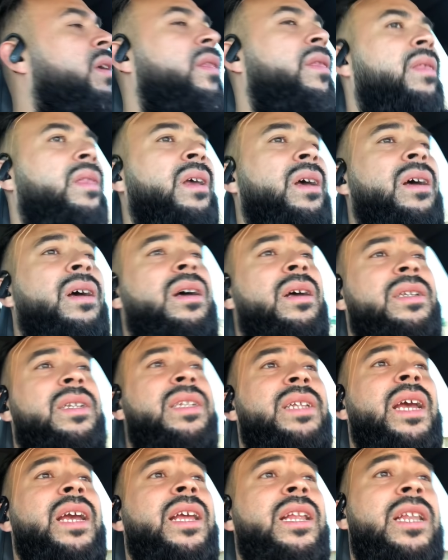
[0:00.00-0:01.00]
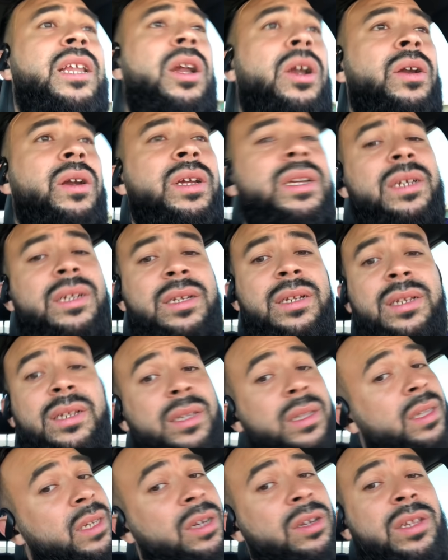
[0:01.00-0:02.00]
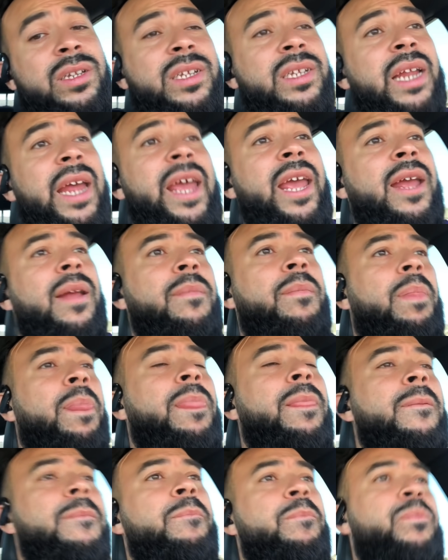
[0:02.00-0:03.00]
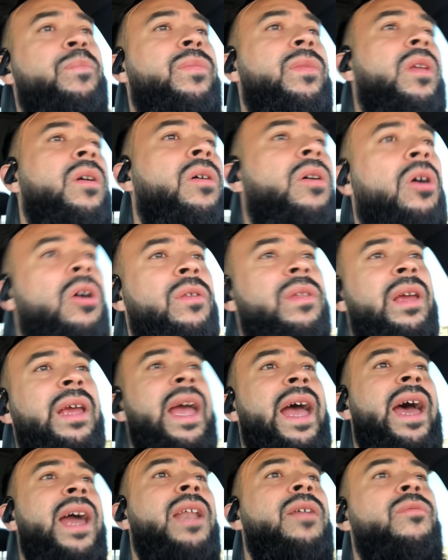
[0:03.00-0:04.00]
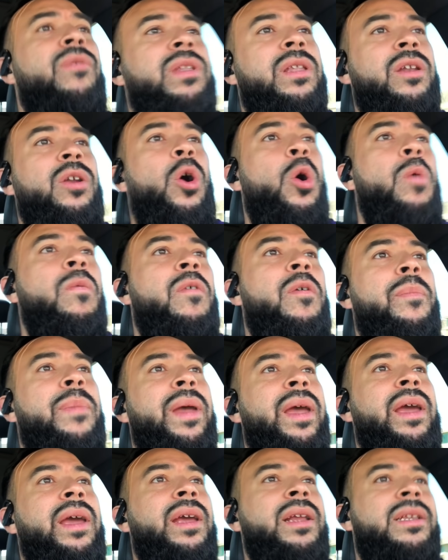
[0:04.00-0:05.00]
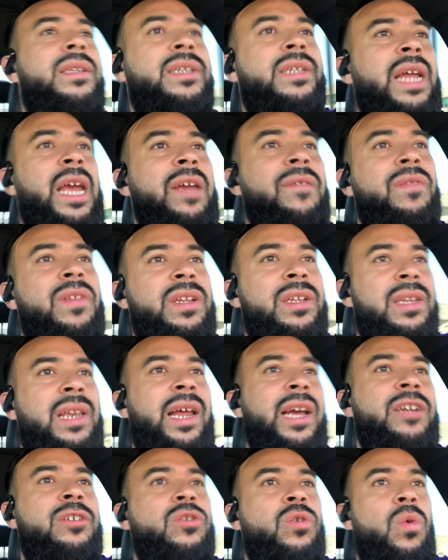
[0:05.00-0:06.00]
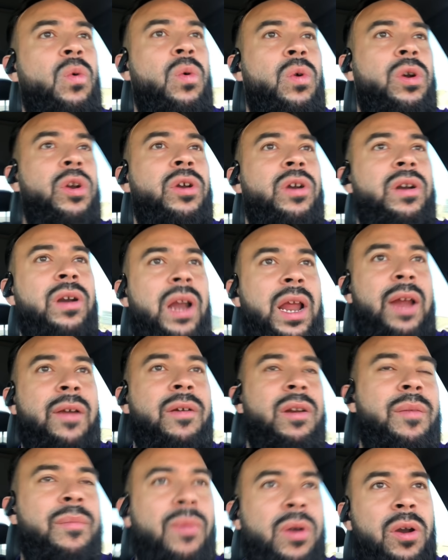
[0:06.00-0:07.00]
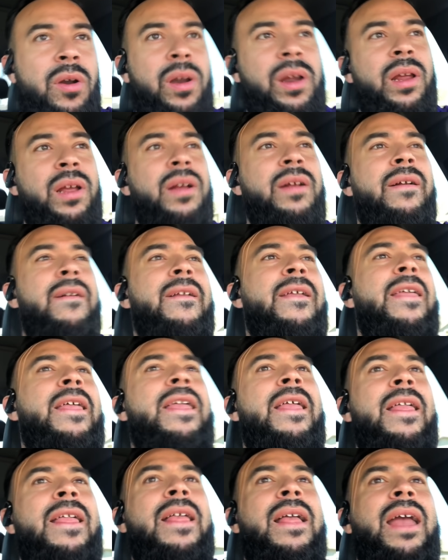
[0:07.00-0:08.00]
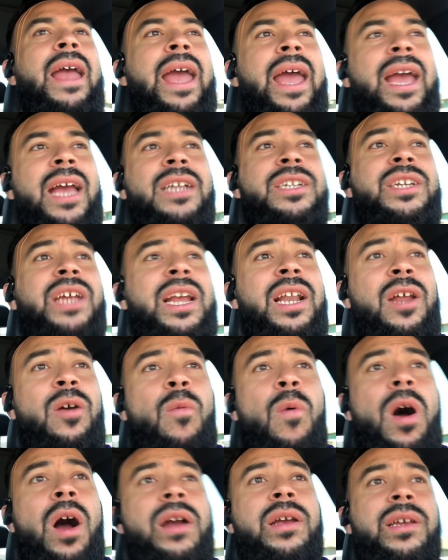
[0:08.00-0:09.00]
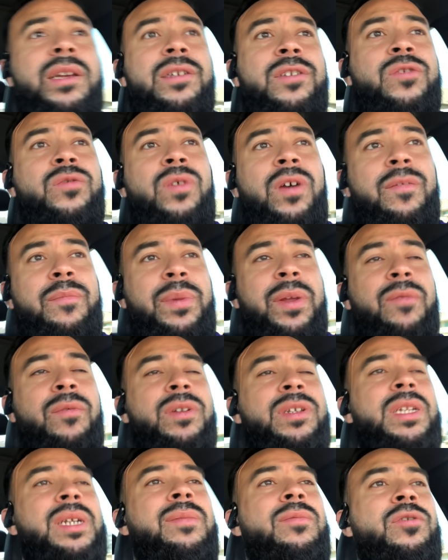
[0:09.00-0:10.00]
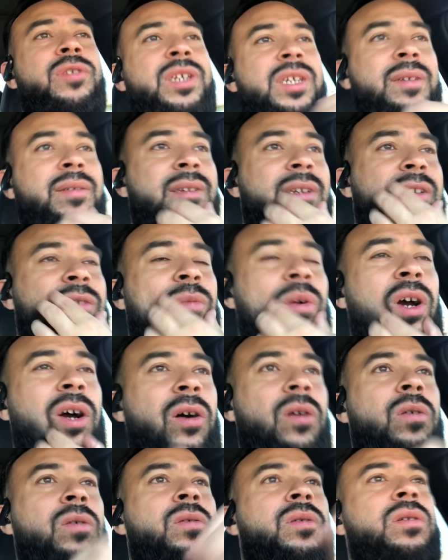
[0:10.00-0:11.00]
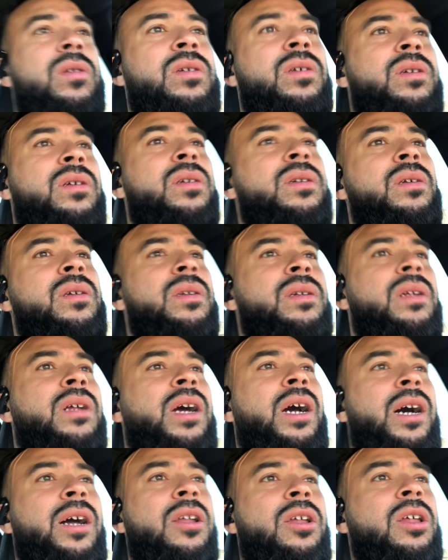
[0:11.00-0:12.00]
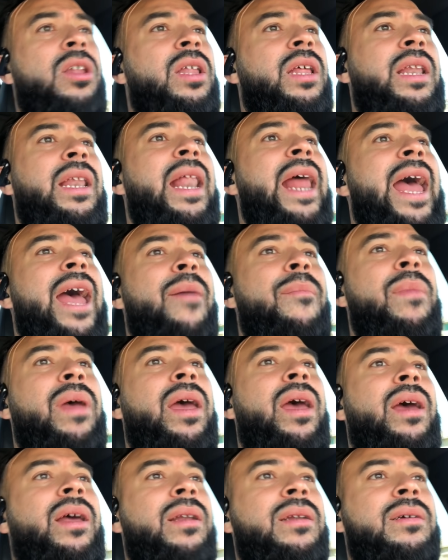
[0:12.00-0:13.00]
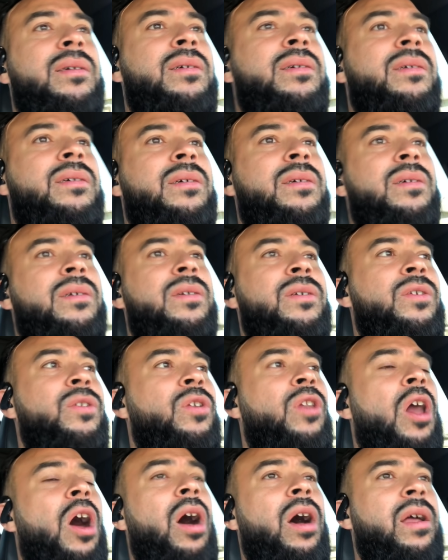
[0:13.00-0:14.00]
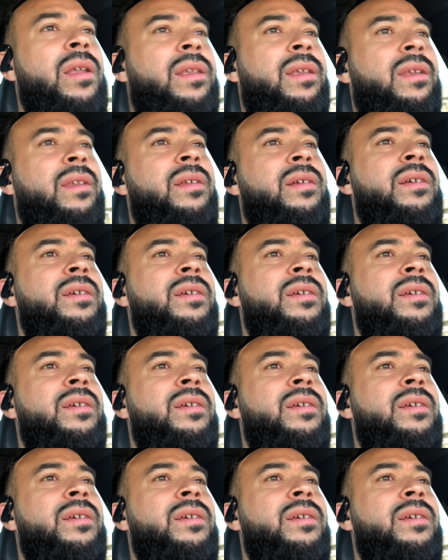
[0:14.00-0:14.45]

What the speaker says: the secondary is still the same. All they added was an overpaid safety/corner, Eric Murray, and Jalen Watkins, who have been with several teams as well. Other than that, man, you lost,